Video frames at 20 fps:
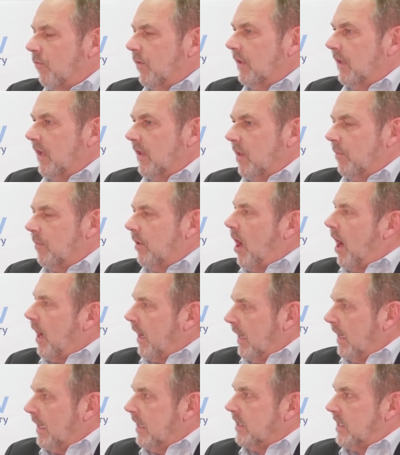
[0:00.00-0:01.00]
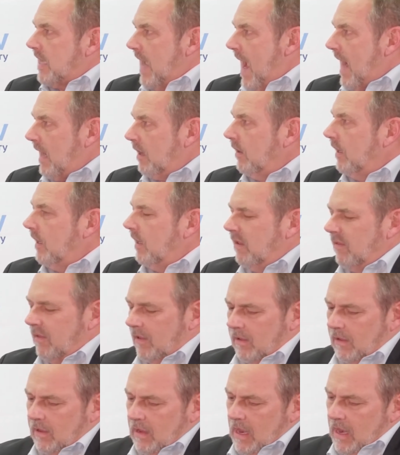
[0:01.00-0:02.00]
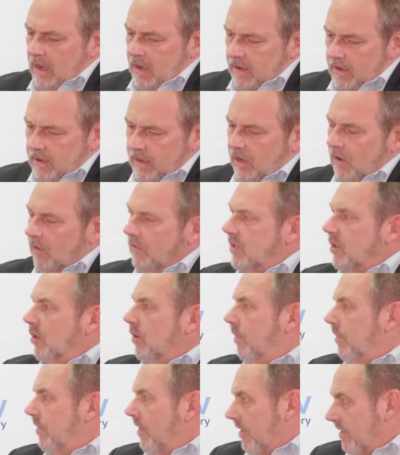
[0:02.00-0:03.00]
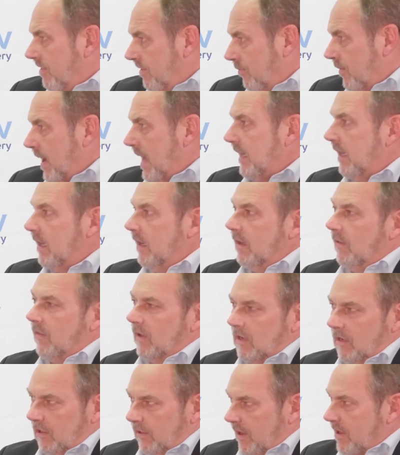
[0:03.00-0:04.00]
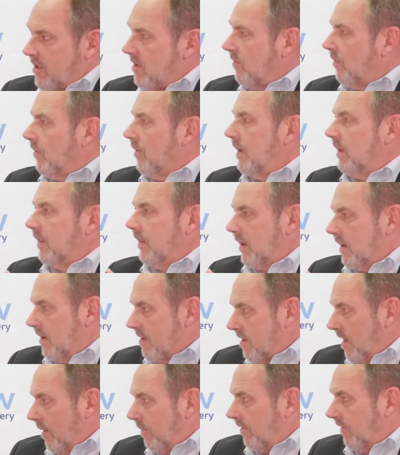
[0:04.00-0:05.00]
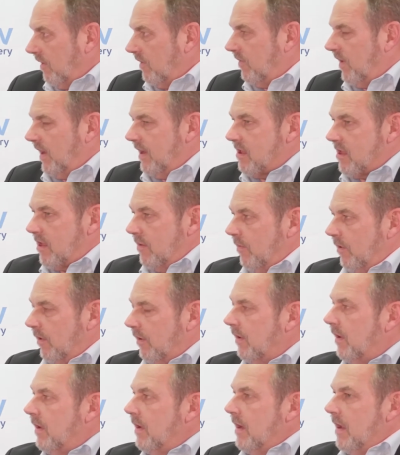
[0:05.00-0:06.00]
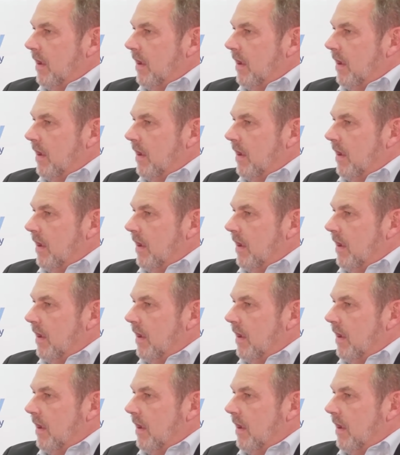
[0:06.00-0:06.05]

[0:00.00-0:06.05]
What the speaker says: really the blocking and tackling, the near dupe, the threading, the clustering, the conceptually find similar,